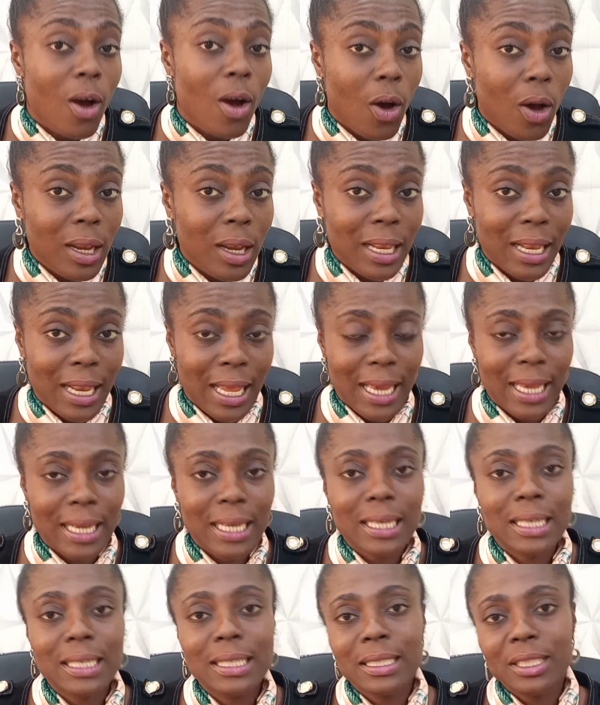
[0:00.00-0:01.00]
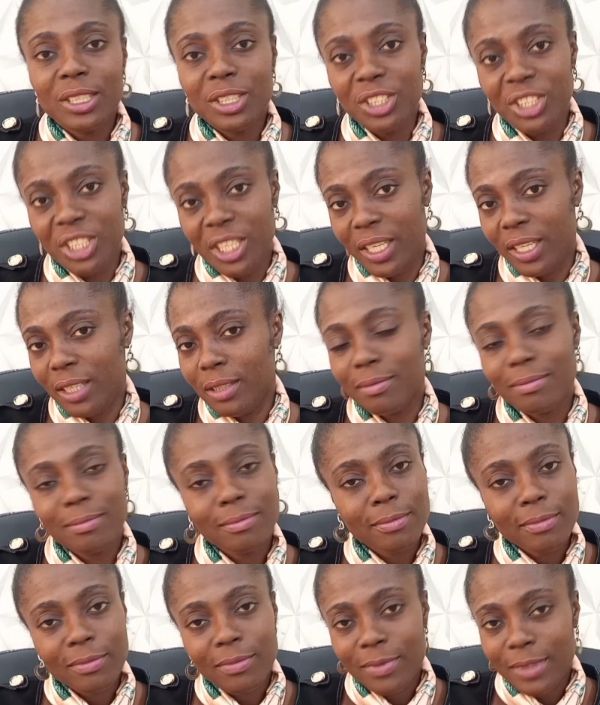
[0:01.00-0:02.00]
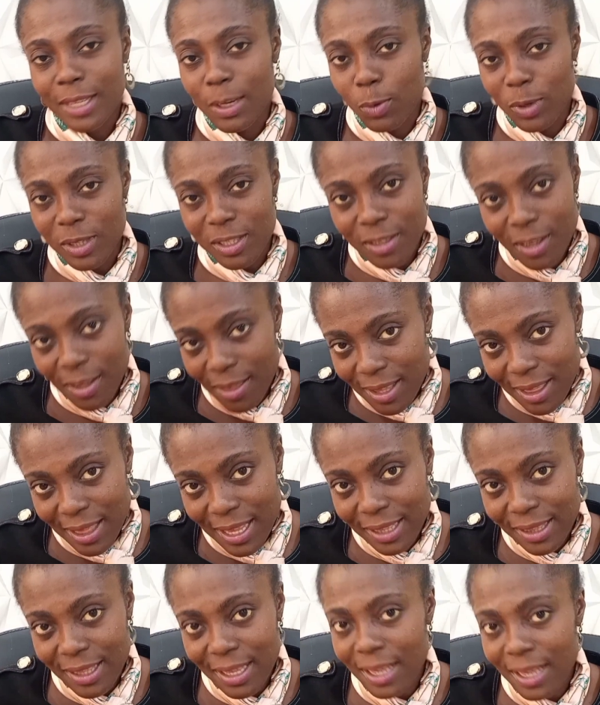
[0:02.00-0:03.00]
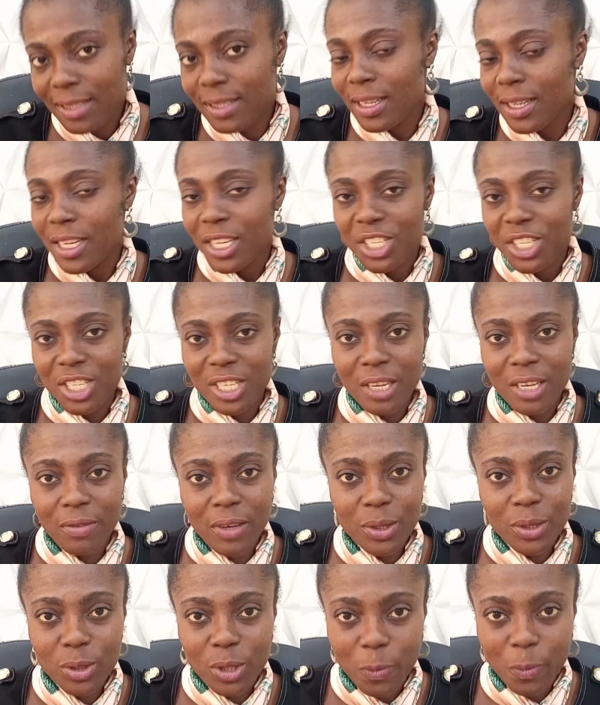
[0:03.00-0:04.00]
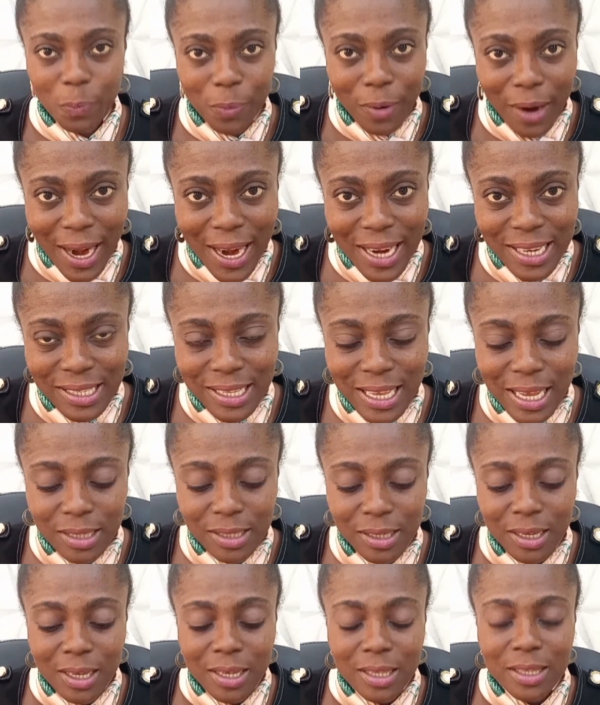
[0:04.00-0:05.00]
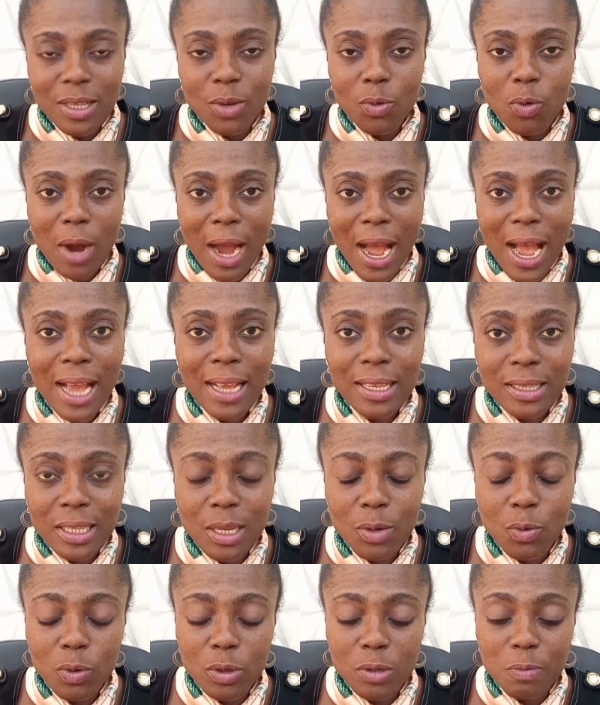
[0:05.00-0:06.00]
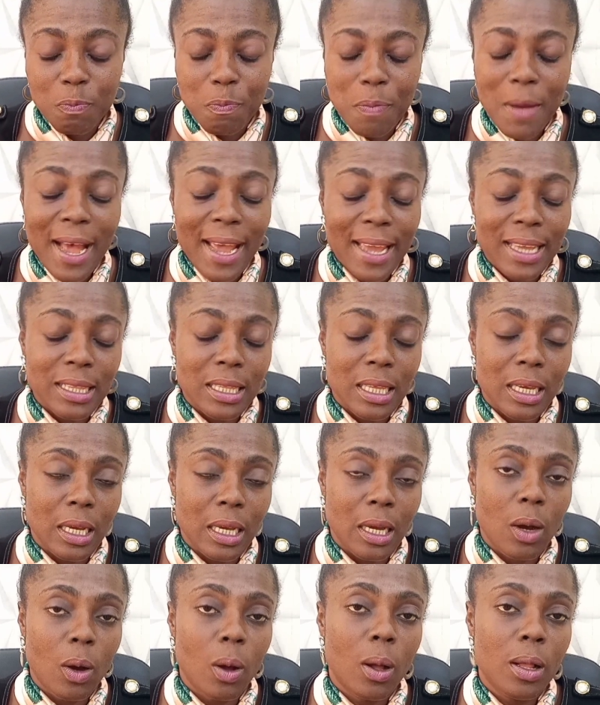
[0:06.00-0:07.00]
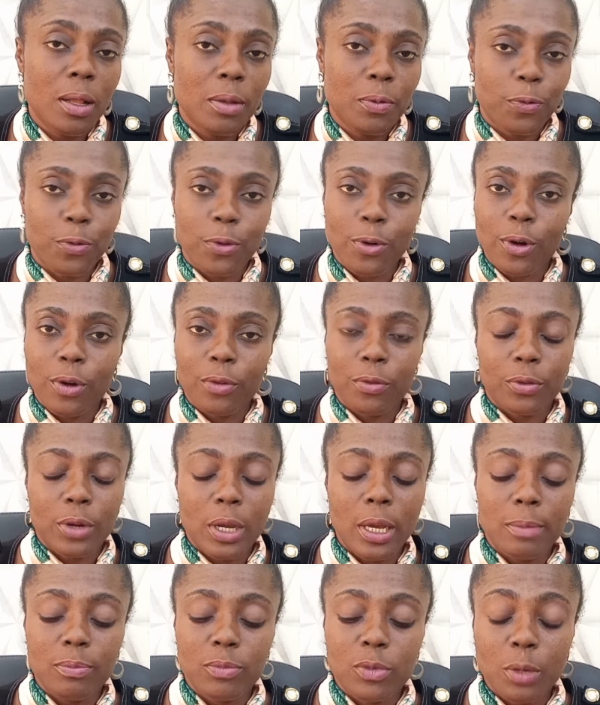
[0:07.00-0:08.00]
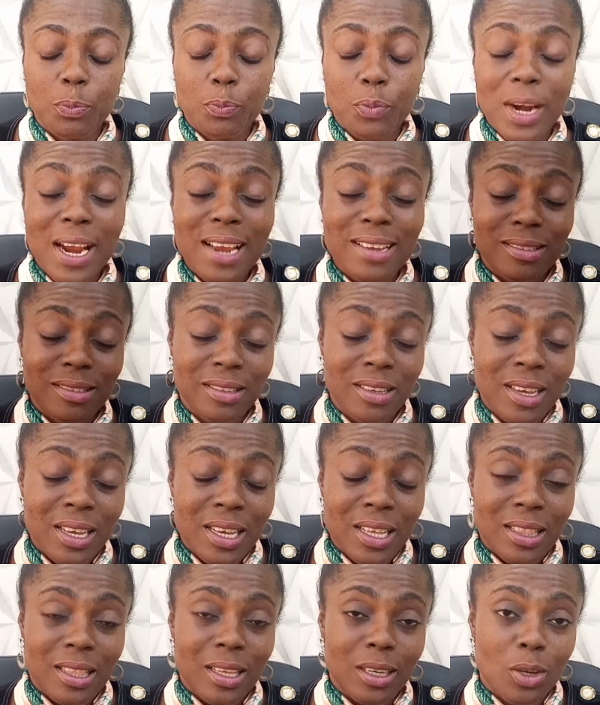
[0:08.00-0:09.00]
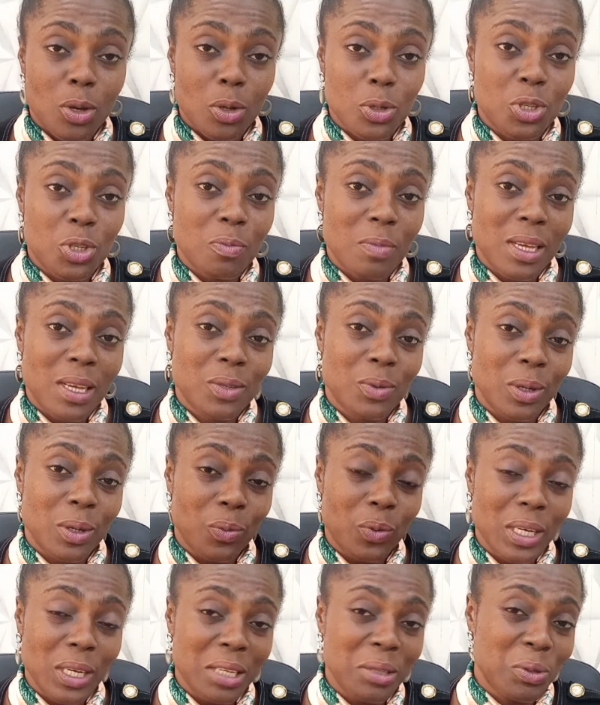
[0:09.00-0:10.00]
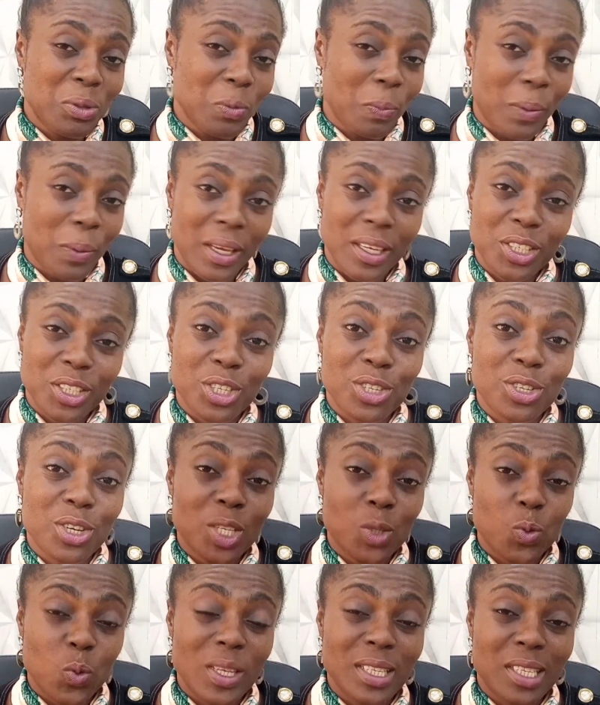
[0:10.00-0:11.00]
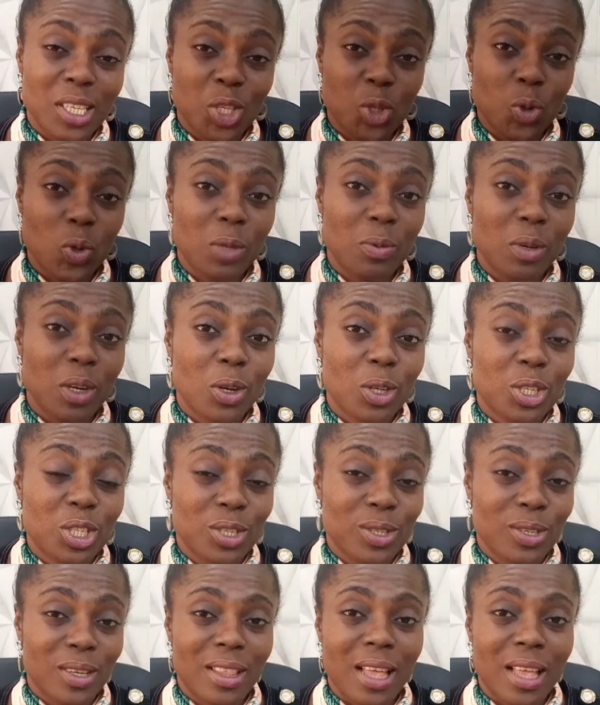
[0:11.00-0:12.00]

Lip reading: Unlike Jane, there was nothing like that. She never knew the price that they would buy the oil for, the price the consumers were willing to pay. She just went into it because she saw